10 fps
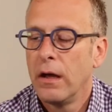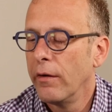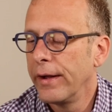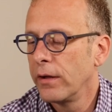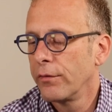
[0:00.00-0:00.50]

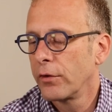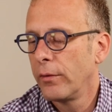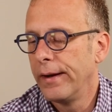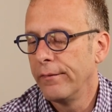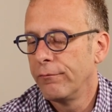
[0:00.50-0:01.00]
laying on the
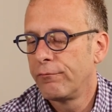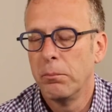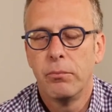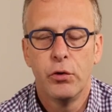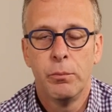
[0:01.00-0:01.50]
ground
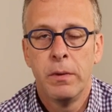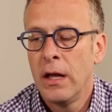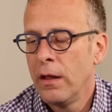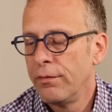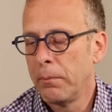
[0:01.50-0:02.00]
from Bloom.
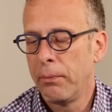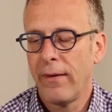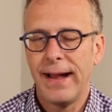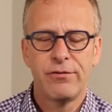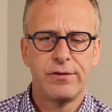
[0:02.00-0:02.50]
The
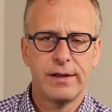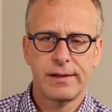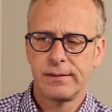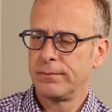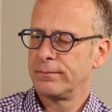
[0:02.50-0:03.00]

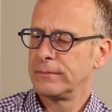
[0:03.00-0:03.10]
plastic,